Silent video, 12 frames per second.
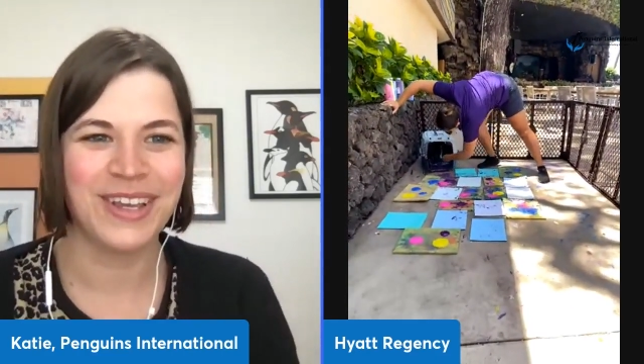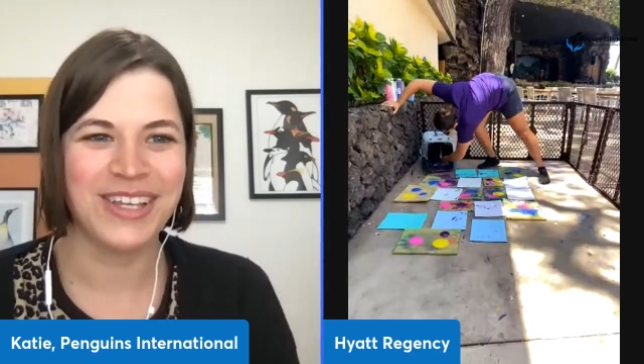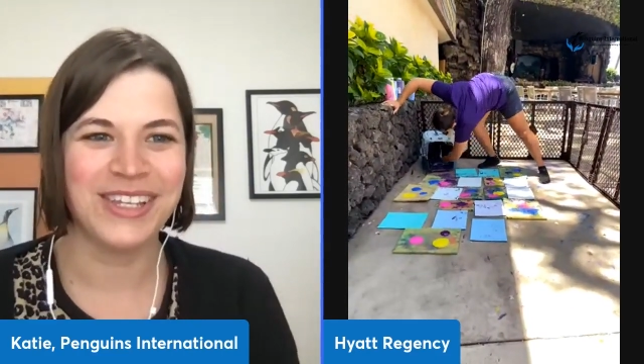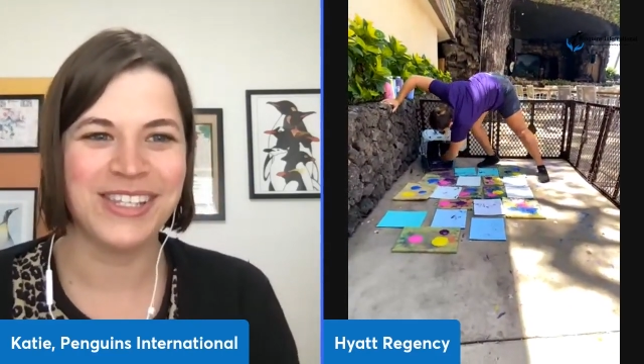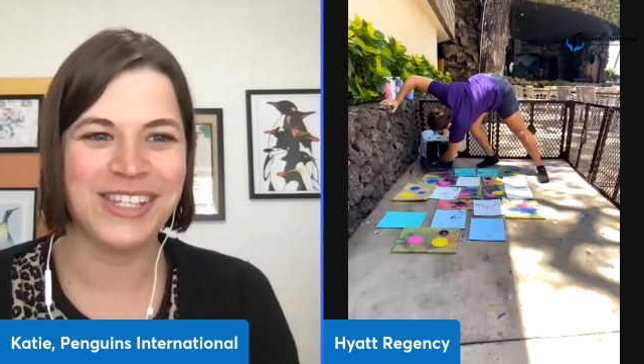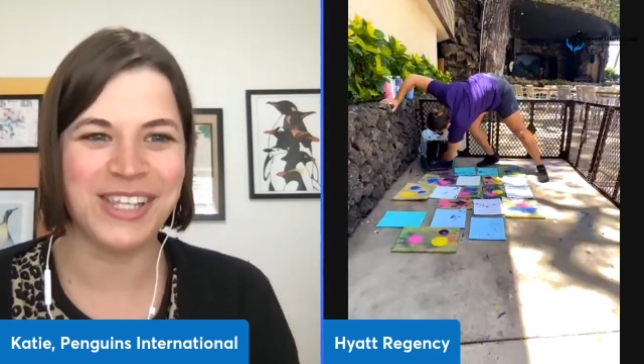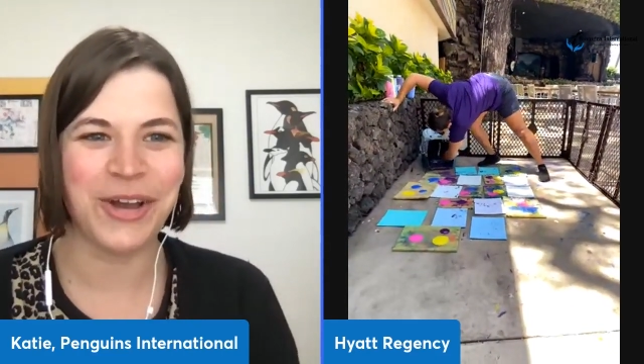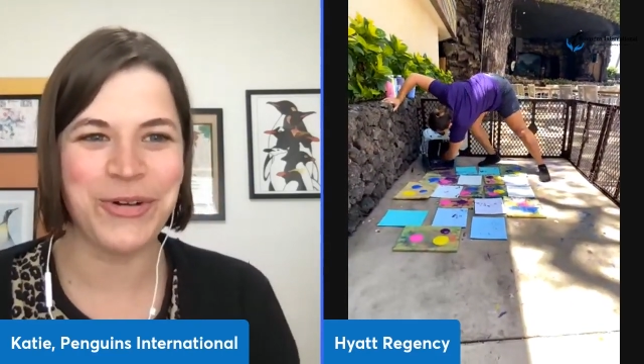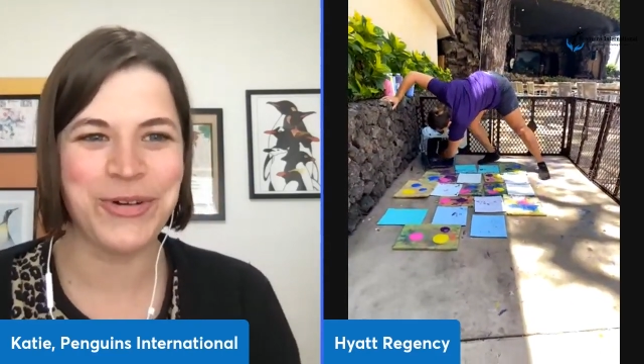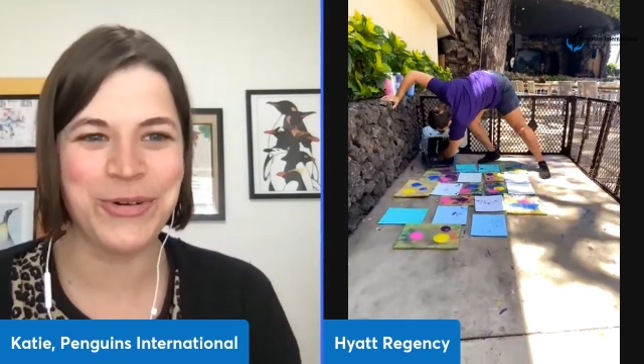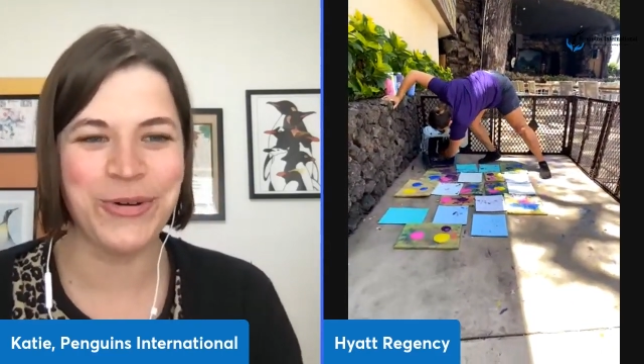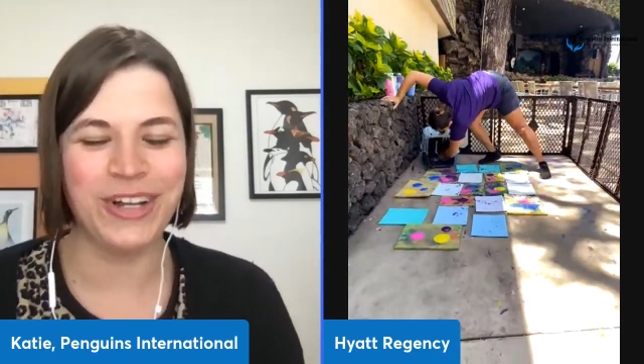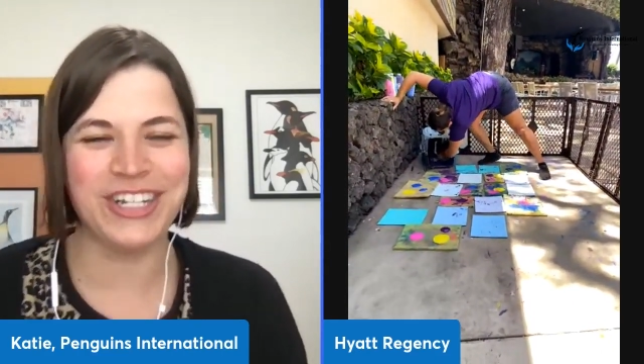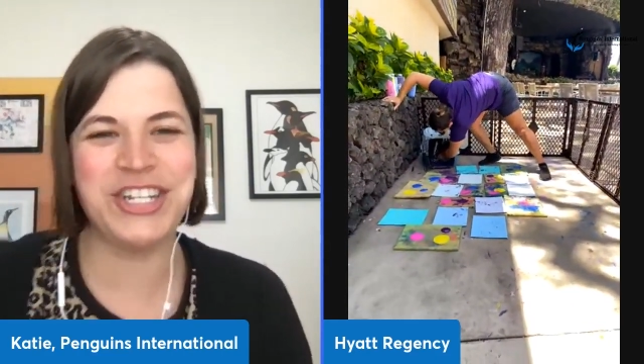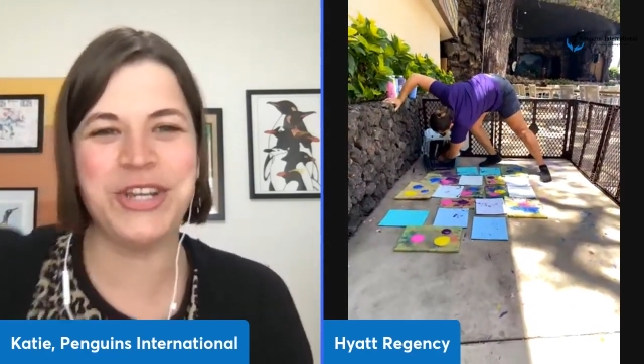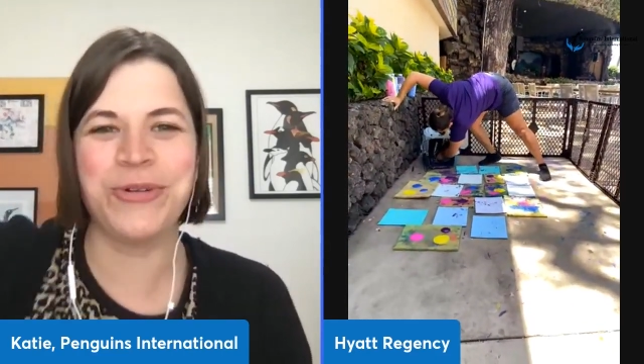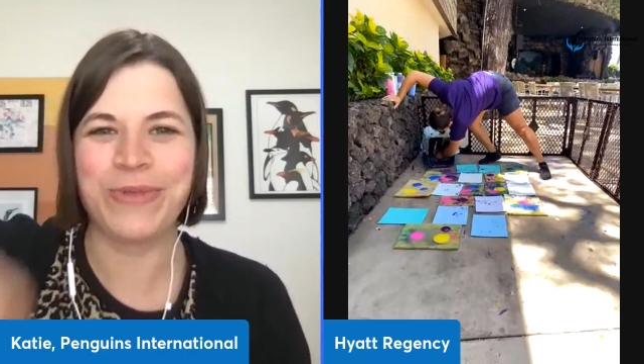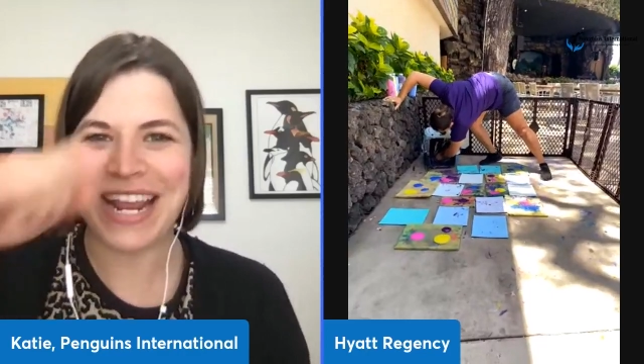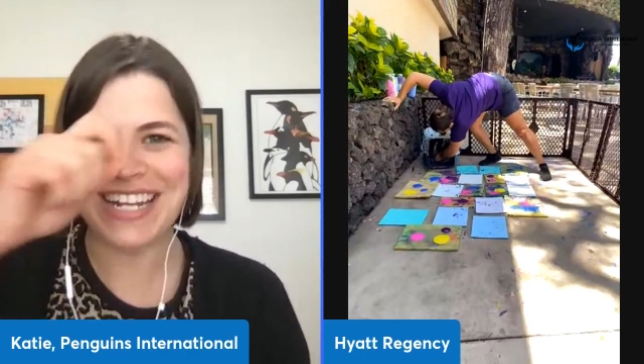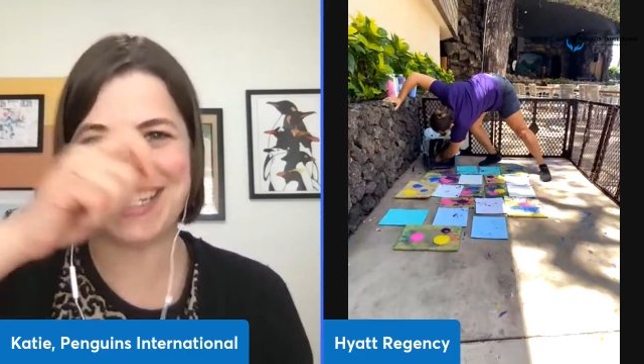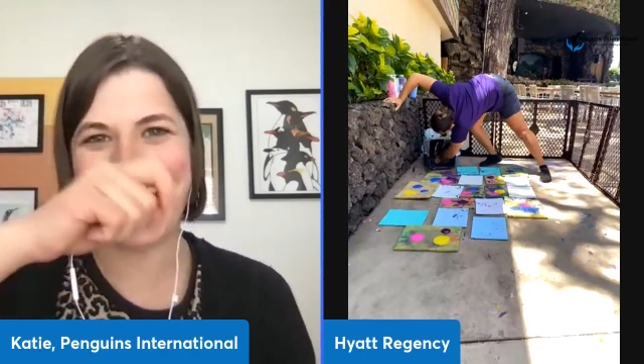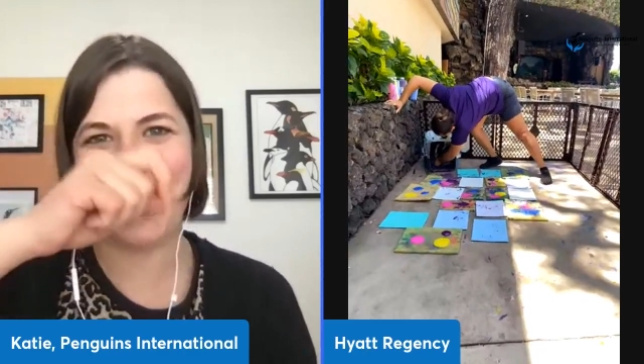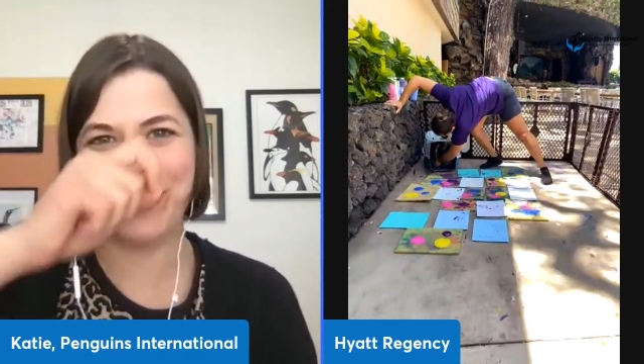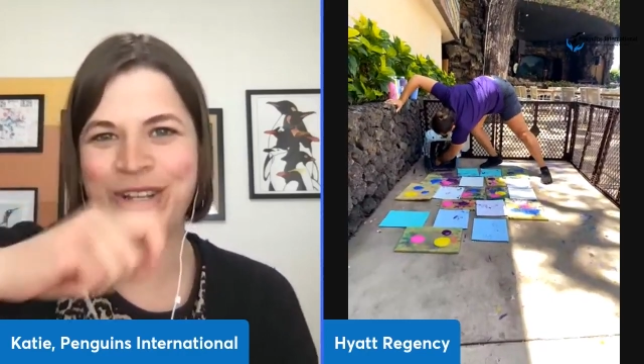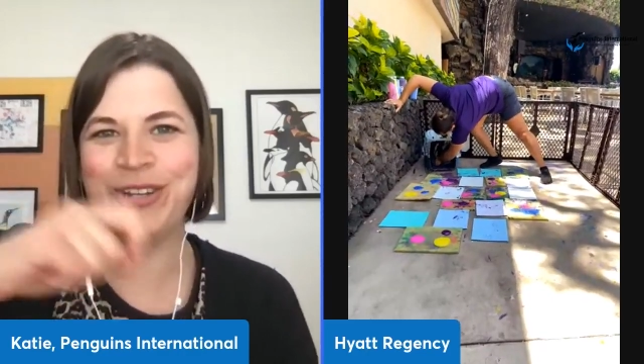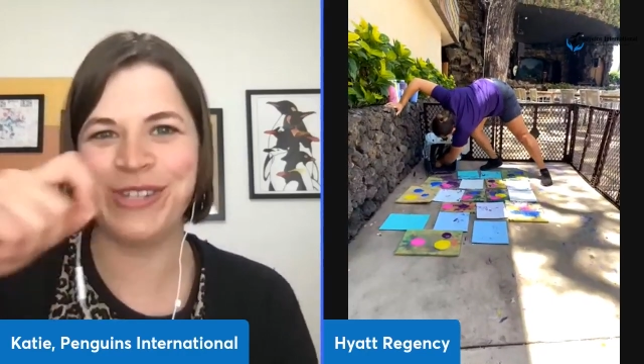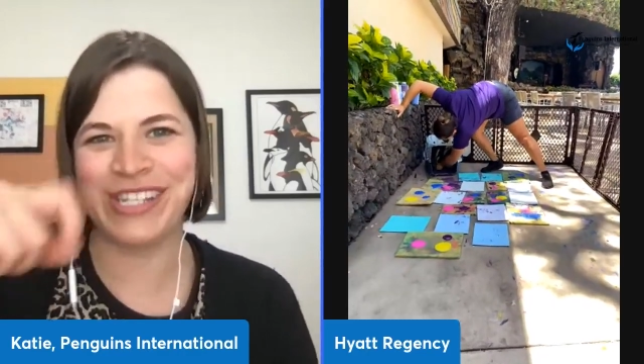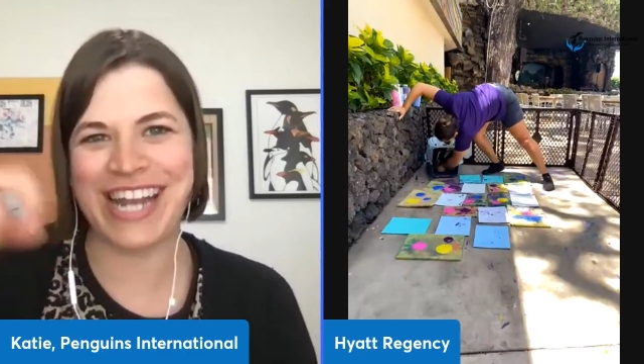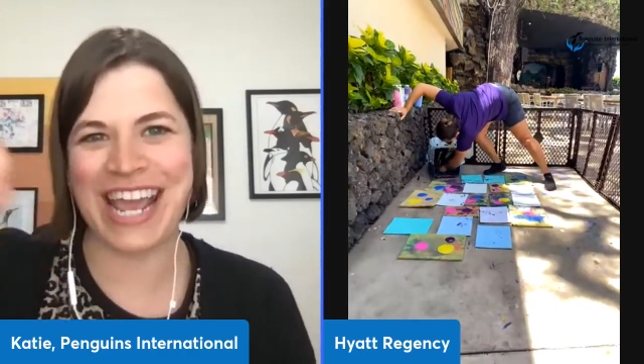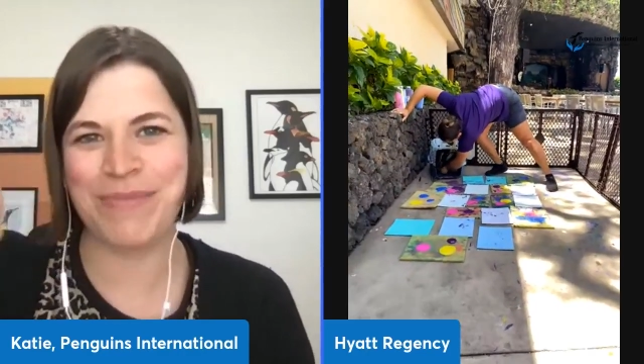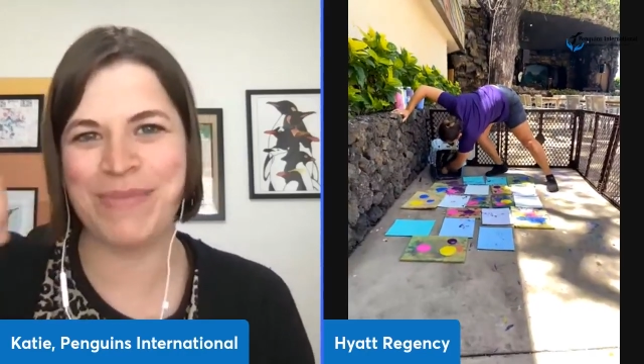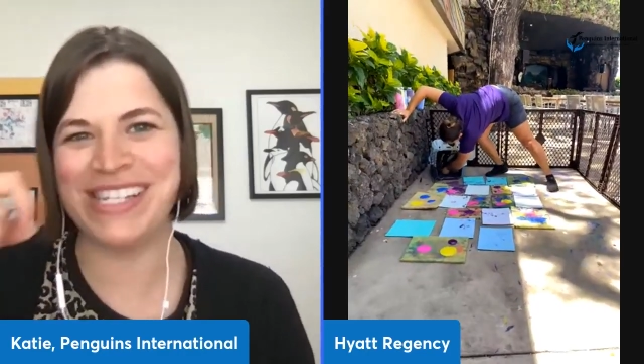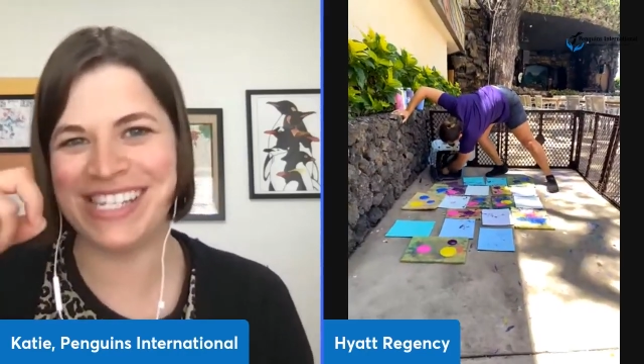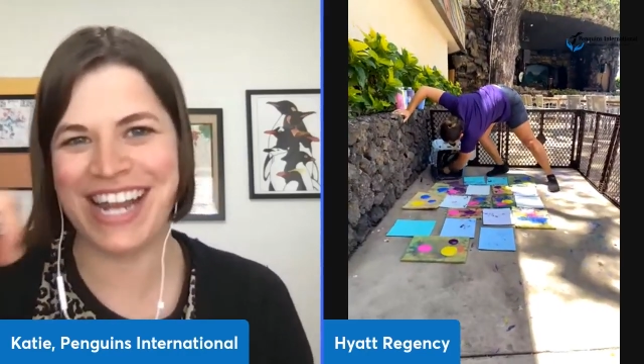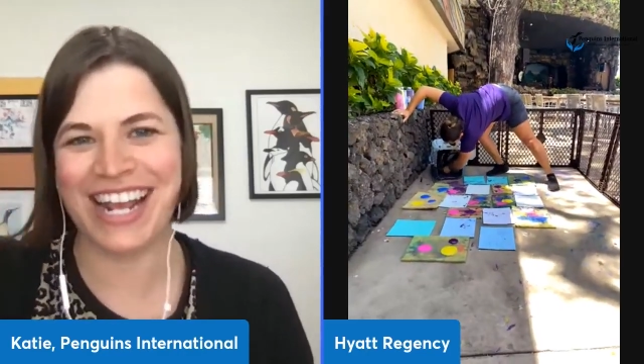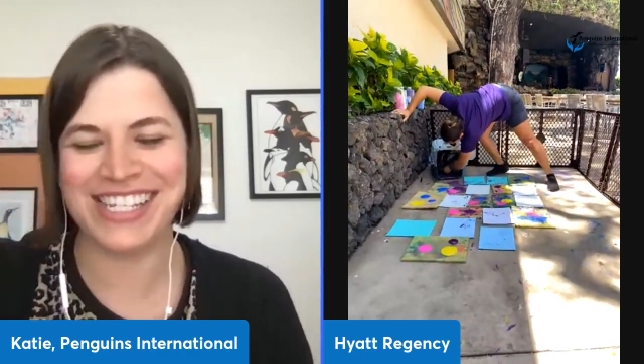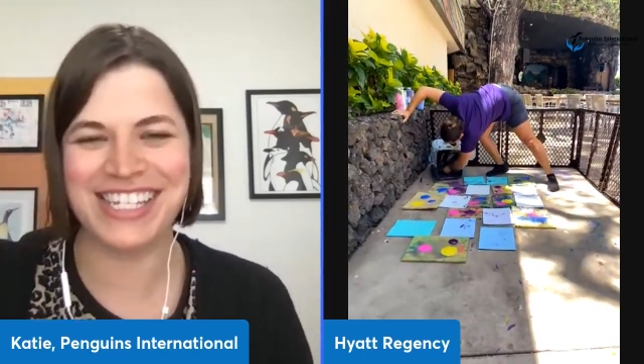So cool. Do you write down whose name is next